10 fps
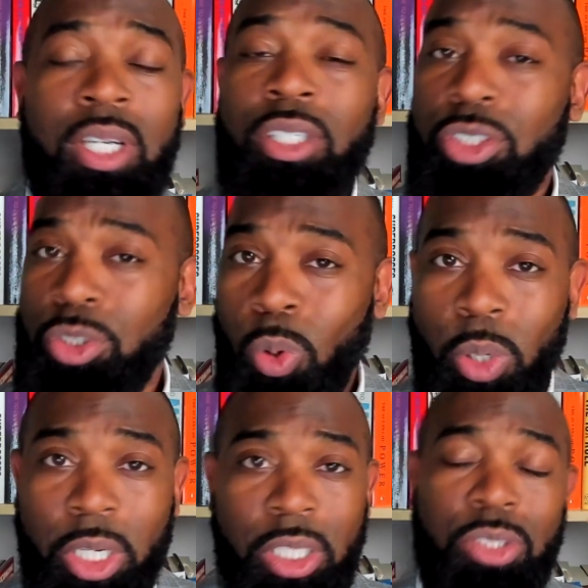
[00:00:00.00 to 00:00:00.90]

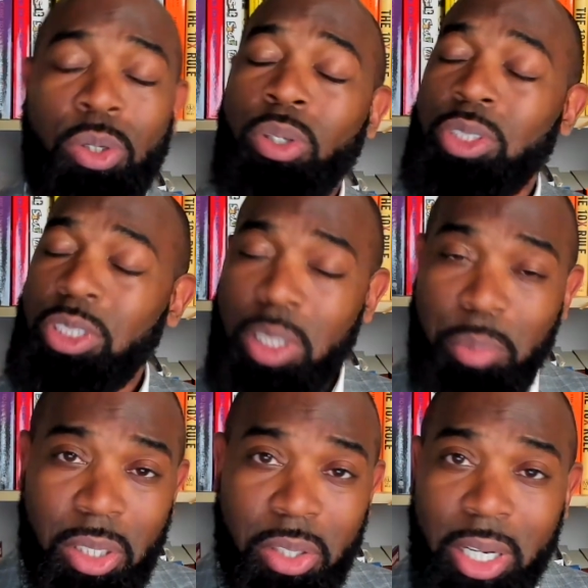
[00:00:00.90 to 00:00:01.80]
stories or
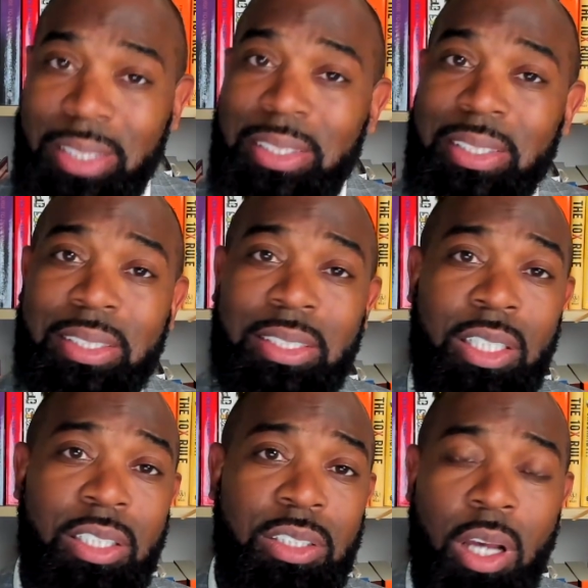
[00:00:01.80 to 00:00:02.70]
similar
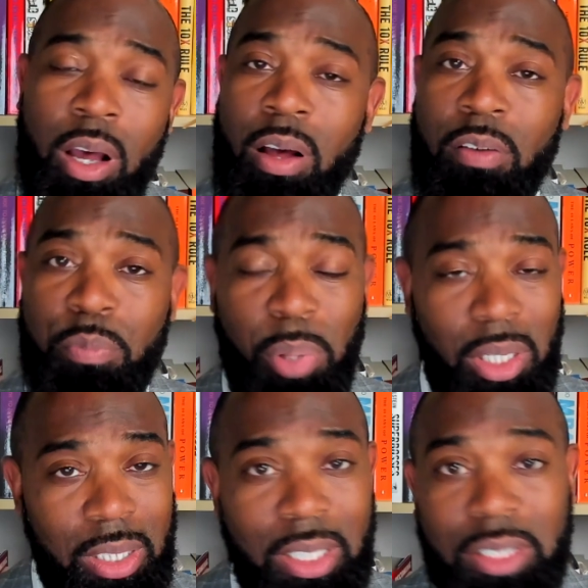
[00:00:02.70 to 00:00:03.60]
instances of
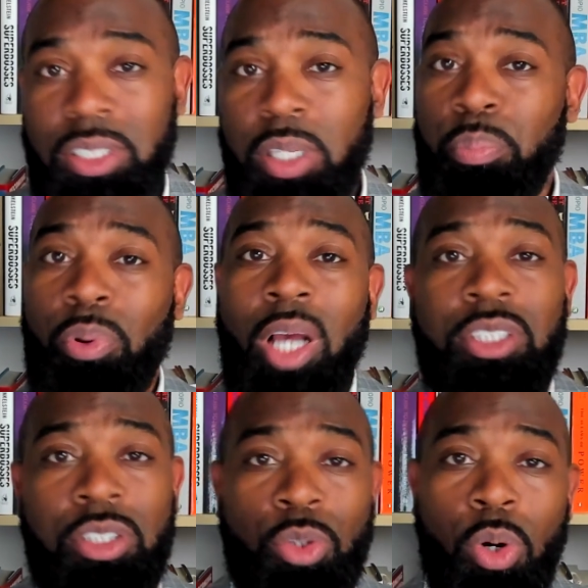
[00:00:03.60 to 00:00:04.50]
police and
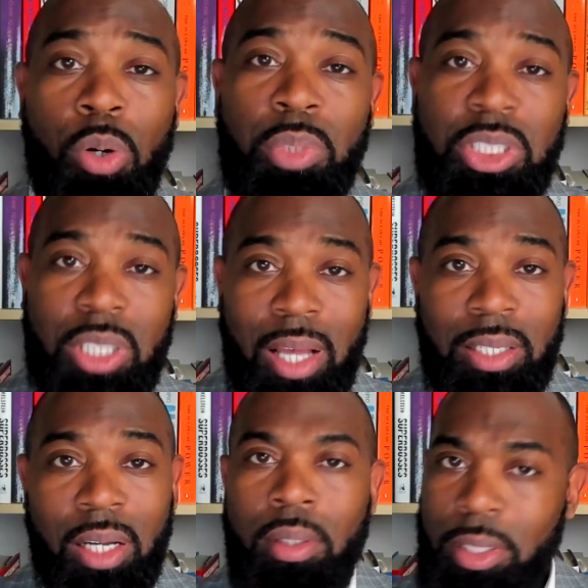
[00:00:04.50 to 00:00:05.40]
prosecutorial misconduct?